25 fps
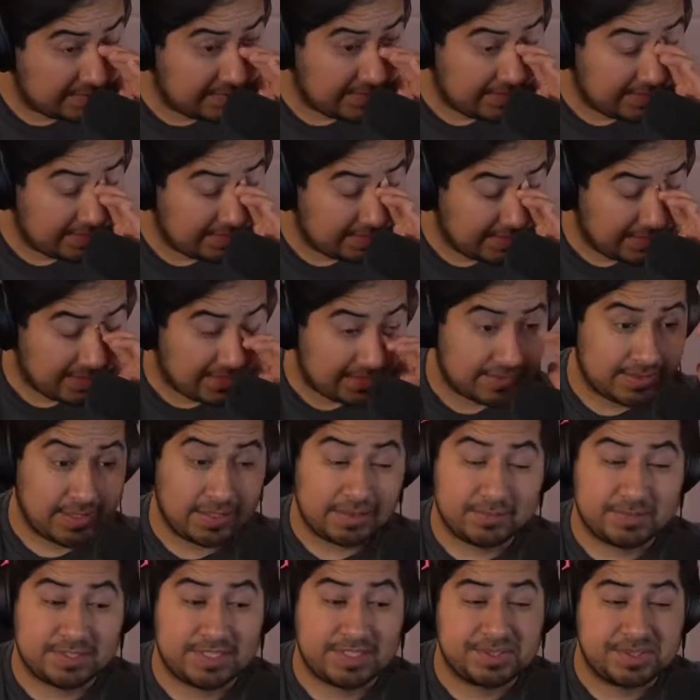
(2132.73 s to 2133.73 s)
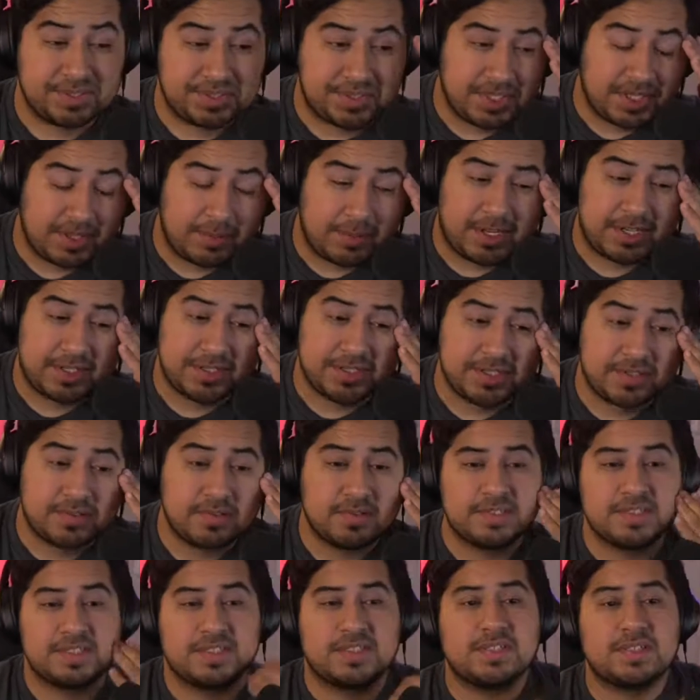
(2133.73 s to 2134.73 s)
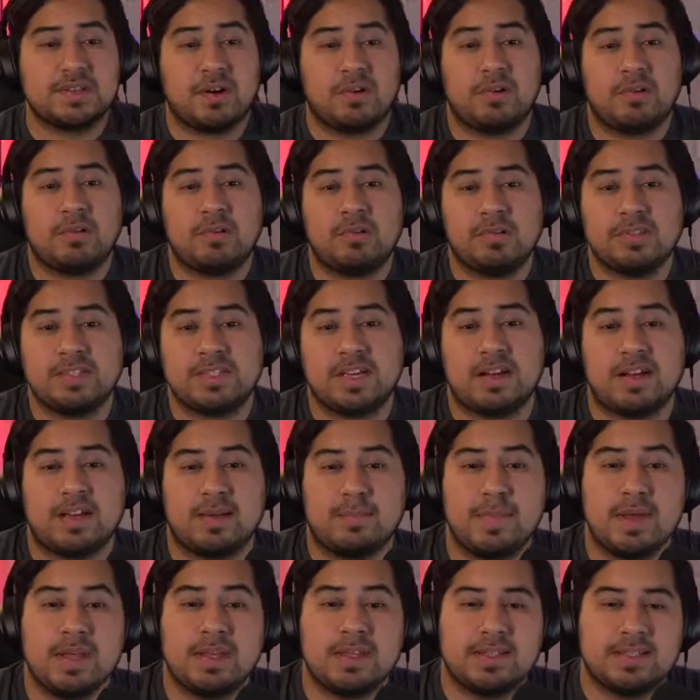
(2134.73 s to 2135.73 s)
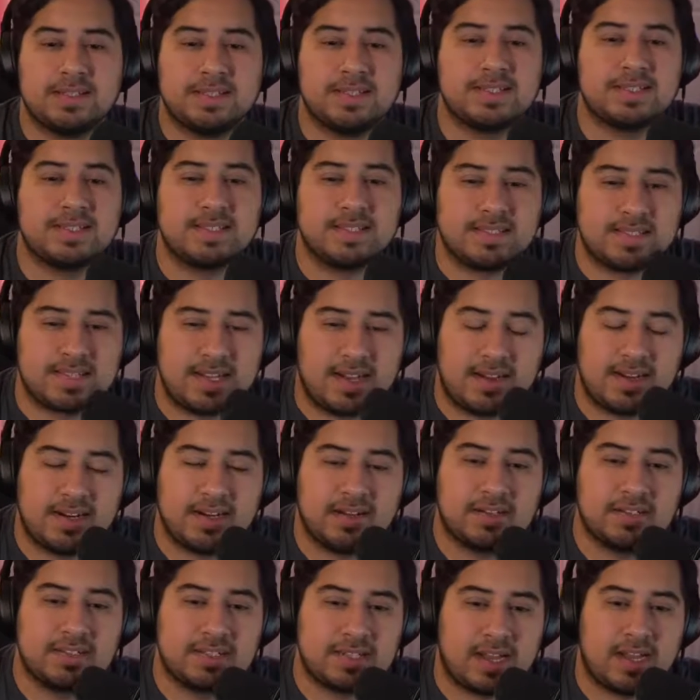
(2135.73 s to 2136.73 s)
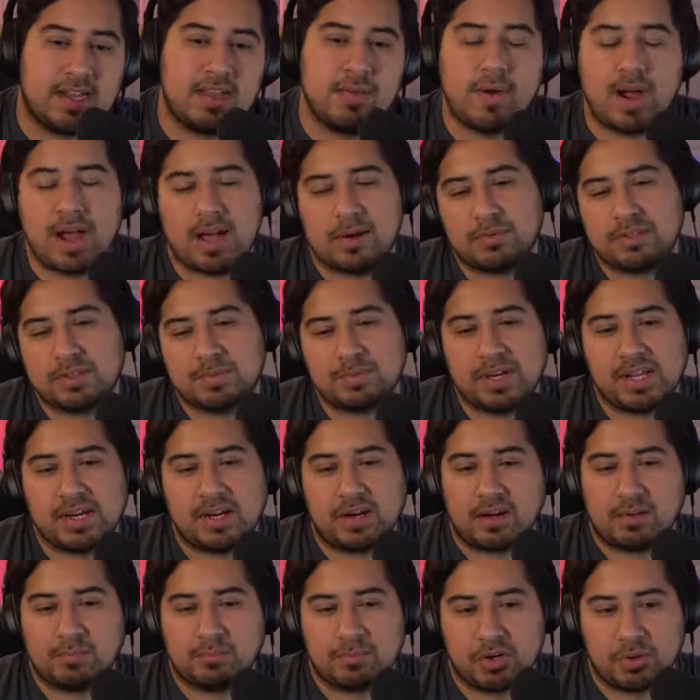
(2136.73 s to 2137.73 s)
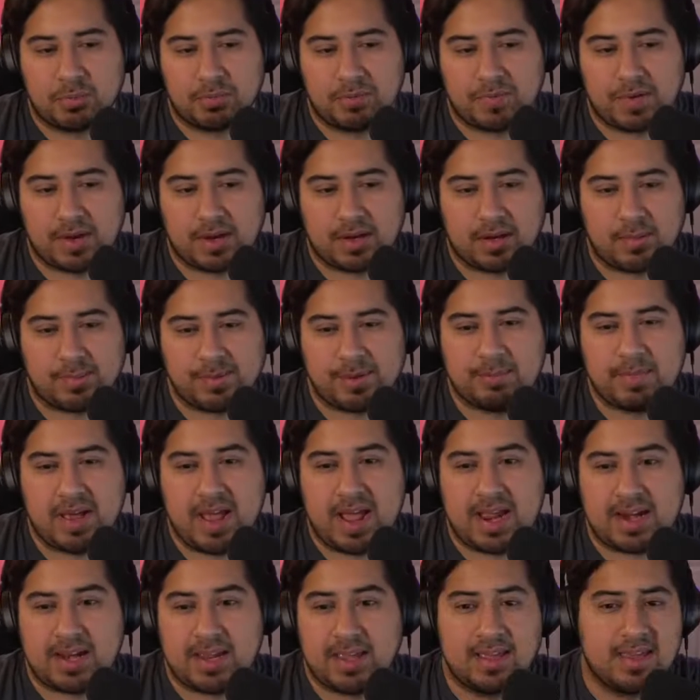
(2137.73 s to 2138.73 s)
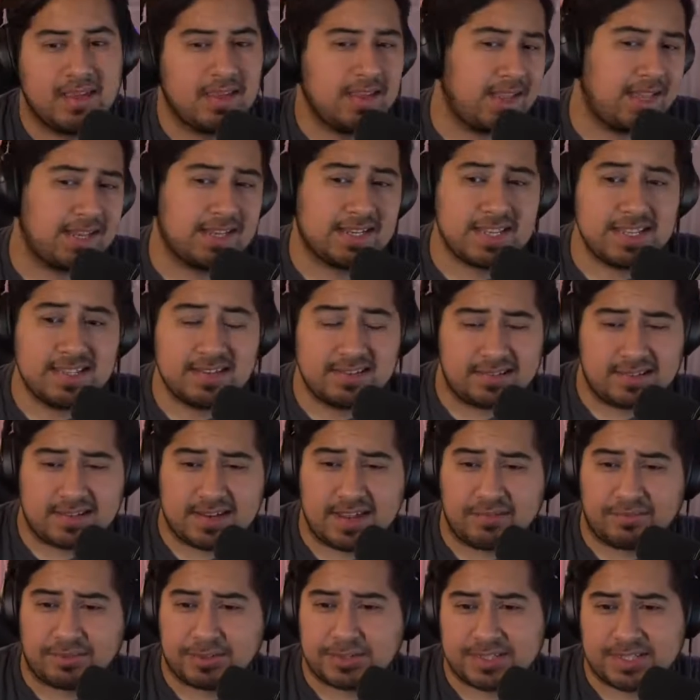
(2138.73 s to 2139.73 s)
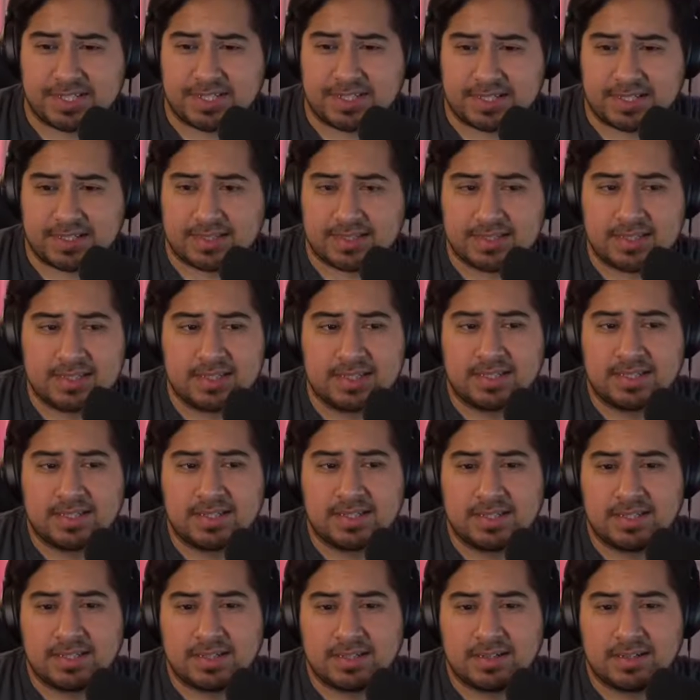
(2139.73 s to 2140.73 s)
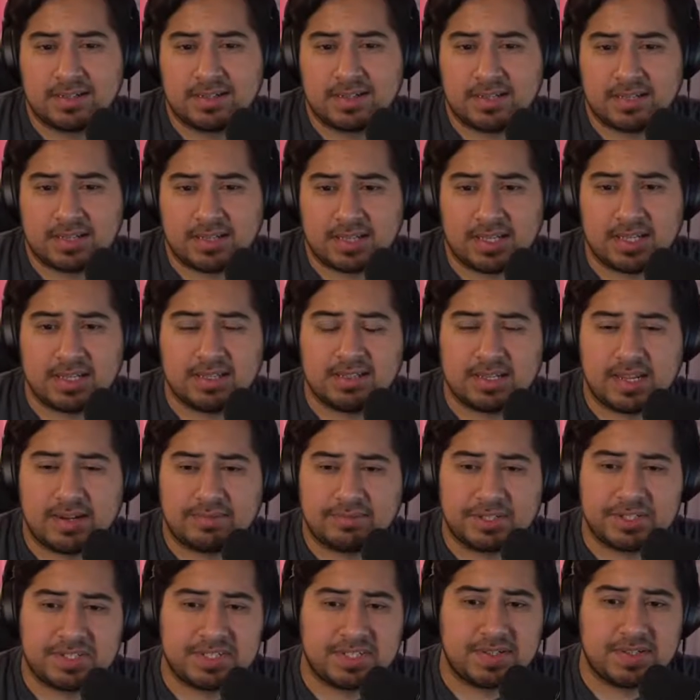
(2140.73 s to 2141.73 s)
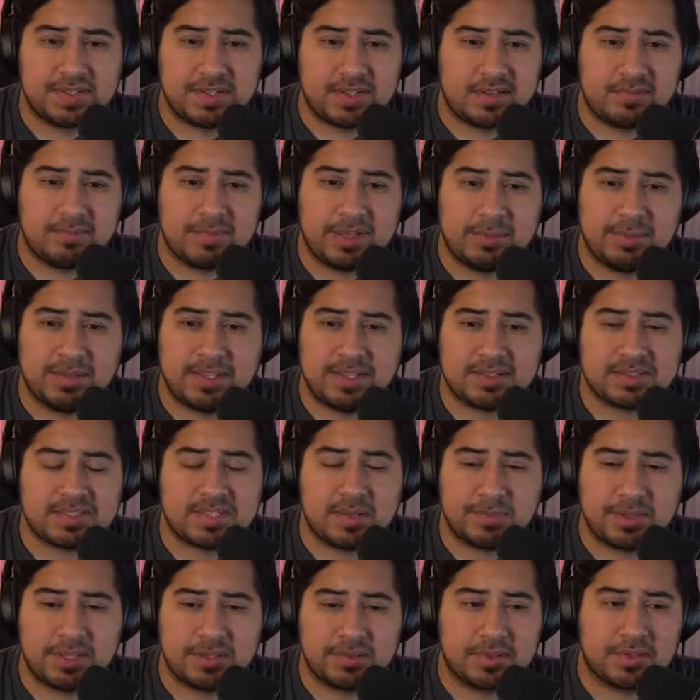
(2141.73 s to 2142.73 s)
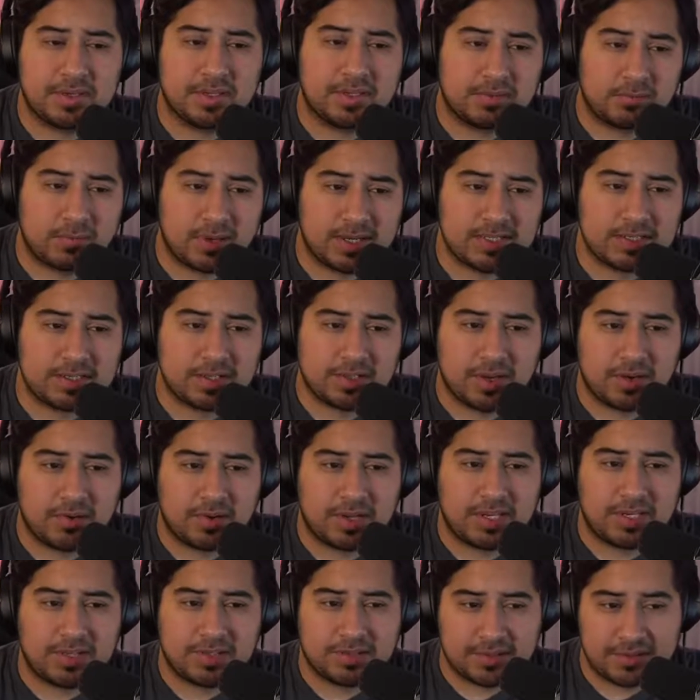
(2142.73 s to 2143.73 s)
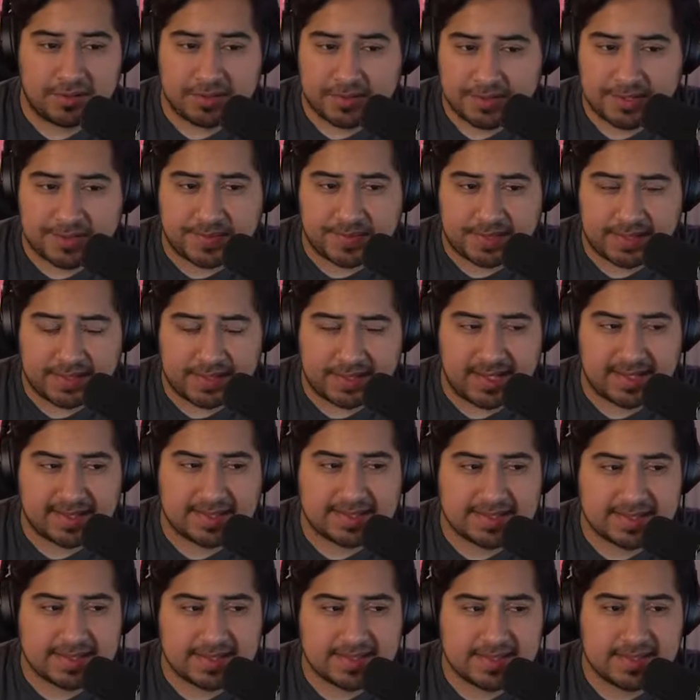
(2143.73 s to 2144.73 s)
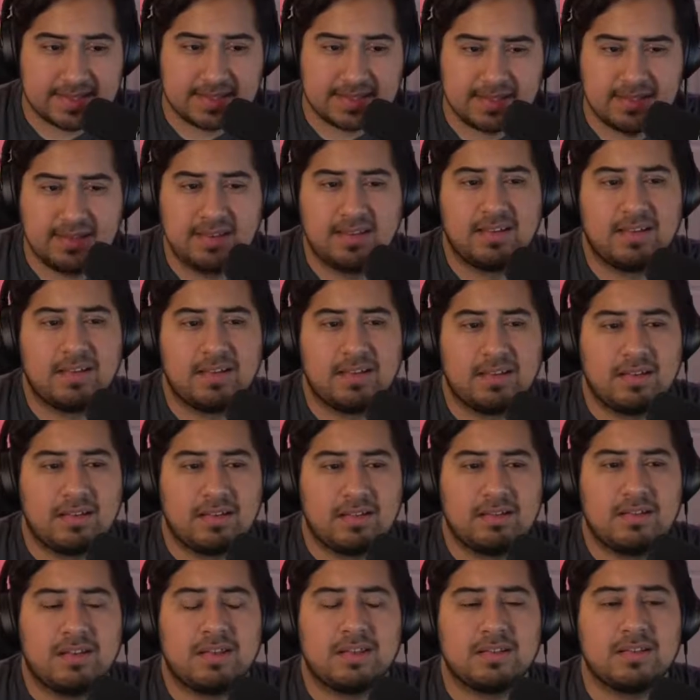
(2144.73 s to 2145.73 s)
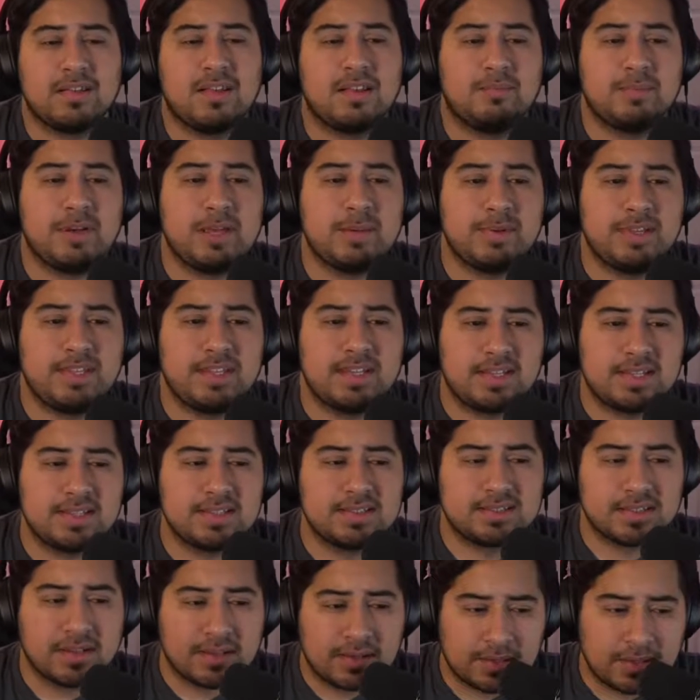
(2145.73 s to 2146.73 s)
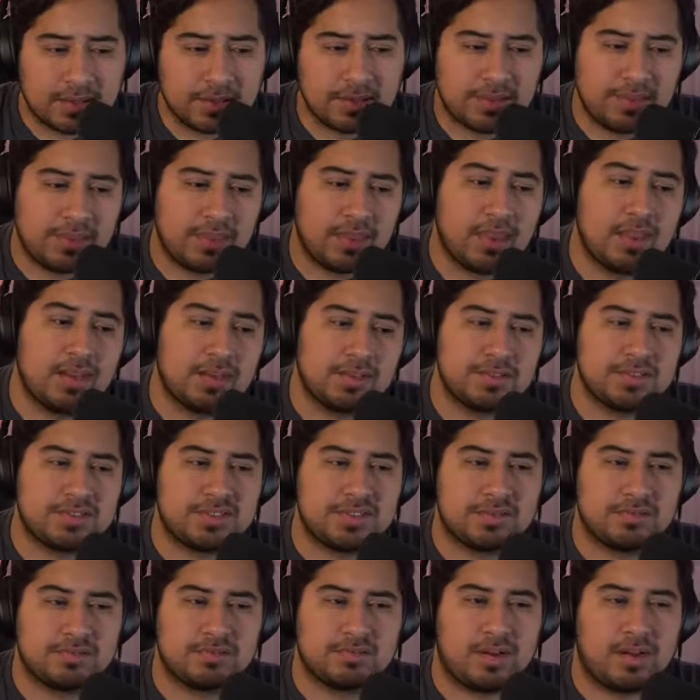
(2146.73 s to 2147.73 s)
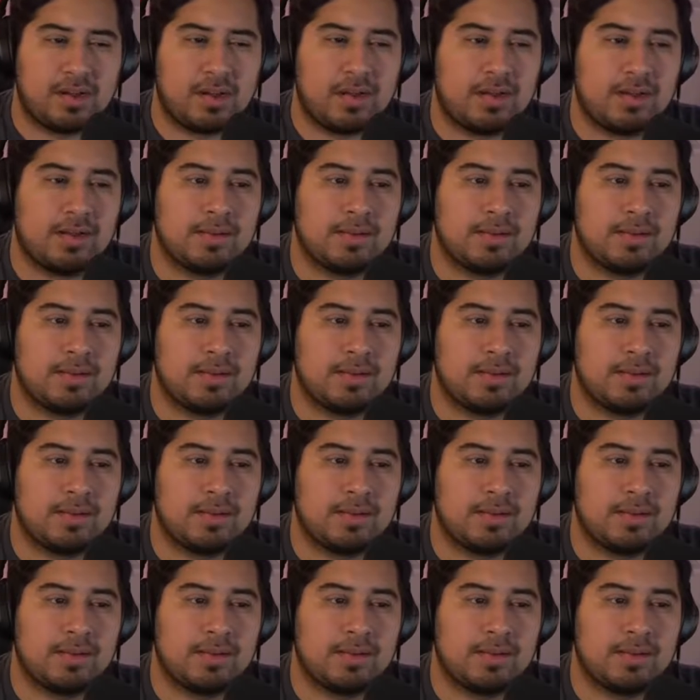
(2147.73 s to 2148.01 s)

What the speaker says: I think what's interesting about it too is this entire time, I was betting on Boba Fett coming back, and he never did. He never did, and maybe that's something they're gonna wait to go ahead and use for the next season, and maybe it is a good thing to